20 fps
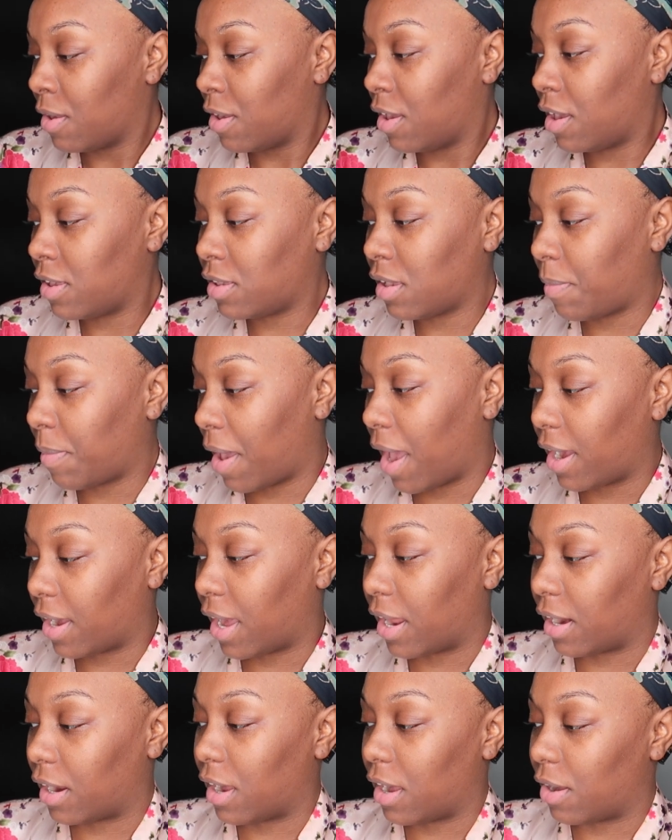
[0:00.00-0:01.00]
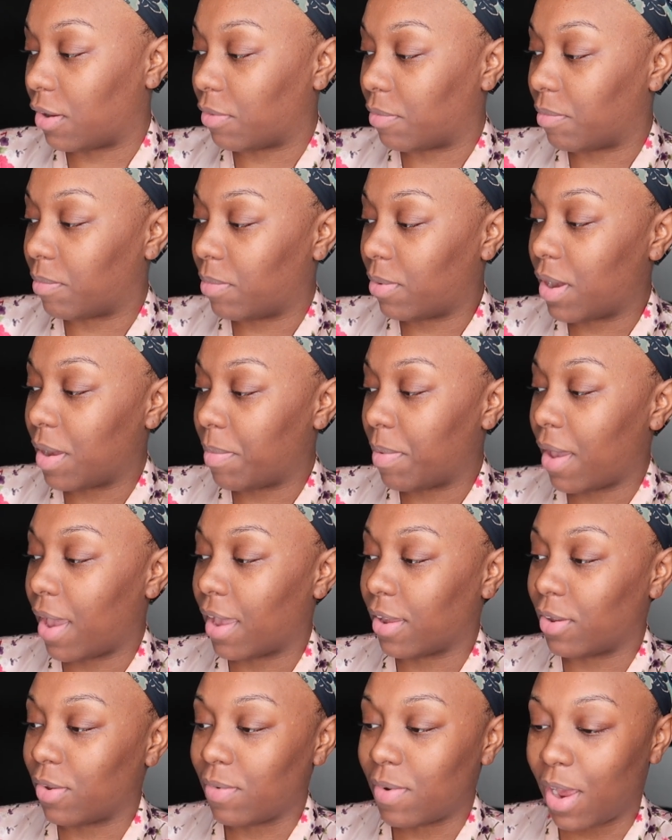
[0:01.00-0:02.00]
He said, but I gotta go. Boy,
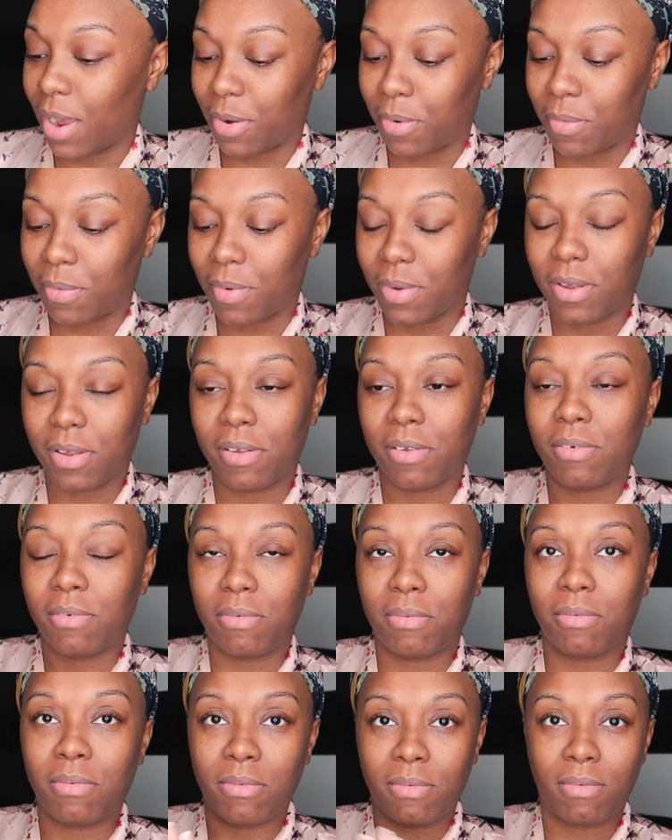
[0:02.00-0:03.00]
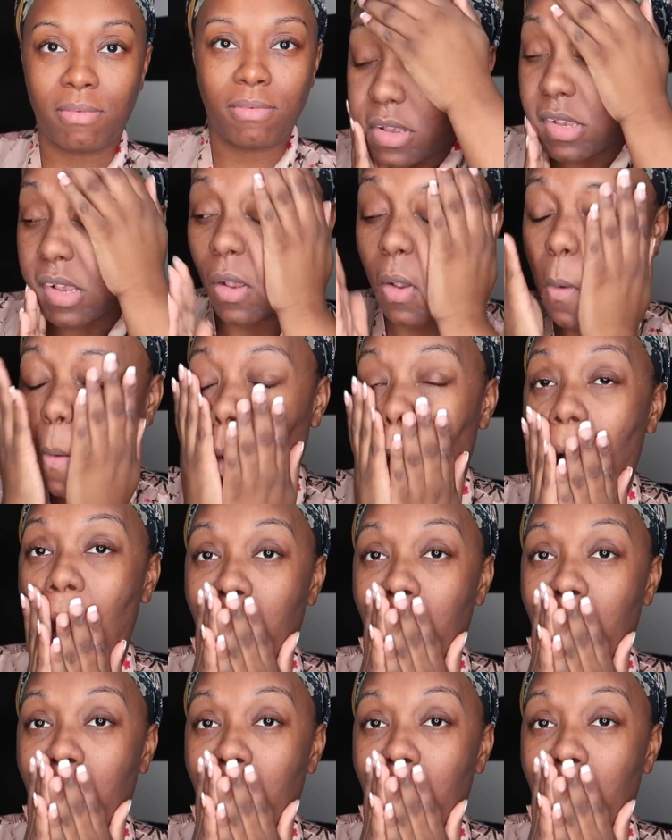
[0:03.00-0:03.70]
bad, you're not going. So,